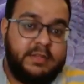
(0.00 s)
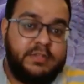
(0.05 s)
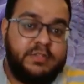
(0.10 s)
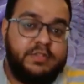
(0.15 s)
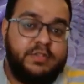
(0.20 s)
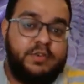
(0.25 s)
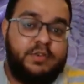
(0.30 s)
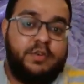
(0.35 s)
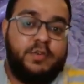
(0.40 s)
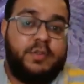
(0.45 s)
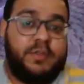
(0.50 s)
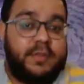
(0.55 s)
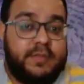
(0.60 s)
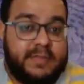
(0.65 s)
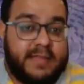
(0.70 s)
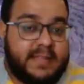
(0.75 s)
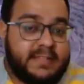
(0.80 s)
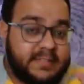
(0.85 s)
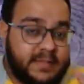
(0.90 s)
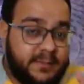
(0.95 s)
So
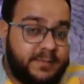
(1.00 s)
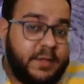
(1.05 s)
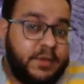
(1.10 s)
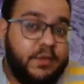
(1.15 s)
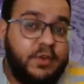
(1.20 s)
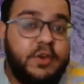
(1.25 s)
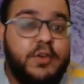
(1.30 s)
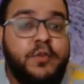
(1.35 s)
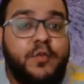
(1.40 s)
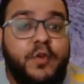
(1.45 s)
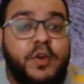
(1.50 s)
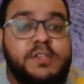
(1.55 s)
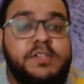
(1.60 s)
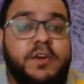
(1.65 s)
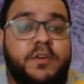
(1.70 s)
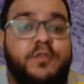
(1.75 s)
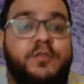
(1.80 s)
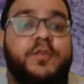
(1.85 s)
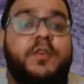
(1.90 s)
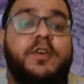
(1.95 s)
that's something you need to watch
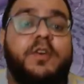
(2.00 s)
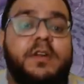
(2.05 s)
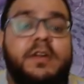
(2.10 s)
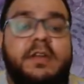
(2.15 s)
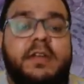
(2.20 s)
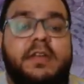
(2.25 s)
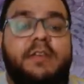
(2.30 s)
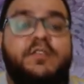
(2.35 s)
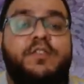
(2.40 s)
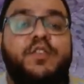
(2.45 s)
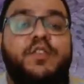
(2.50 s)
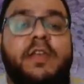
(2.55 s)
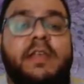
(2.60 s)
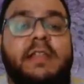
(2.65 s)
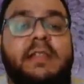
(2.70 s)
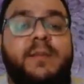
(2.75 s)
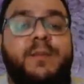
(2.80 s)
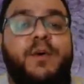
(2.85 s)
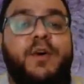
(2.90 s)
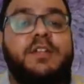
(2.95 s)
out for. If you
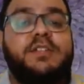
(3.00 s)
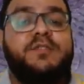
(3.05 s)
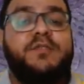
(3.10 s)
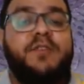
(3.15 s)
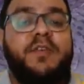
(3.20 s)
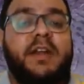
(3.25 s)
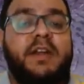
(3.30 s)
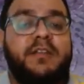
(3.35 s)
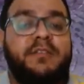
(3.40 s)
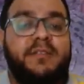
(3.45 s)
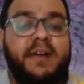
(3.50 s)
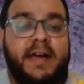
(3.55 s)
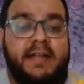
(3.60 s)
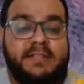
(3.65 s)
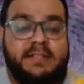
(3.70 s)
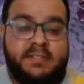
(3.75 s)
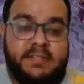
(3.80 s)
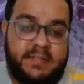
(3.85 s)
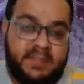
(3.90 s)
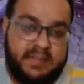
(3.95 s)
kill the boss very
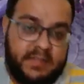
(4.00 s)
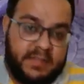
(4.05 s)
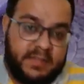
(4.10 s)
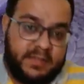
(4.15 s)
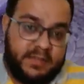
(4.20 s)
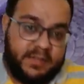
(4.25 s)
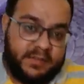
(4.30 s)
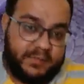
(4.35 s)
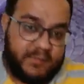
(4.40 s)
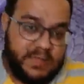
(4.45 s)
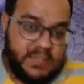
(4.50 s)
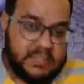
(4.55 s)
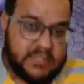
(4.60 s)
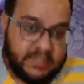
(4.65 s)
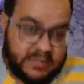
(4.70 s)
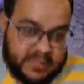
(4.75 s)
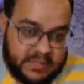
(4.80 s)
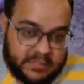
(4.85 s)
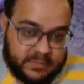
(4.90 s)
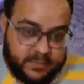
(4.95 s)
fast, which
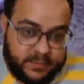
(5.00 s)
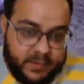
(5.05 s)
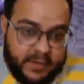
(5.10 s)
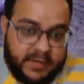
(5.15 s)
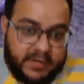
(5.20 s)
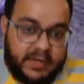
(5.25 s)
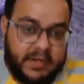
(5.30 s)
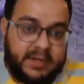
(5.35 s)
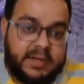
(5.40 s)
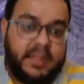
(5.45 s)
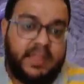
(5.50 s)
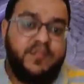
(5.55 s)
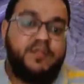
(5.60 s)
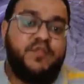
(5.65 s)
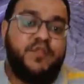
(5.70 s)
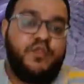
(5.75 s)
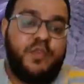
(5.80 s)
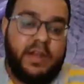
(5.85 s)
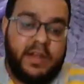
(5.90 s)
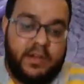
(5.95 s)
this particular
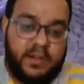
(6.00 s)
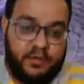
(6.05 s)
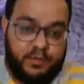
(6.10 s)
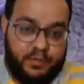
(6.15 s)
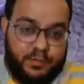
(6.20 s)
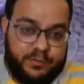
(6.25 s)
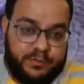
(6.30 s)
team will do,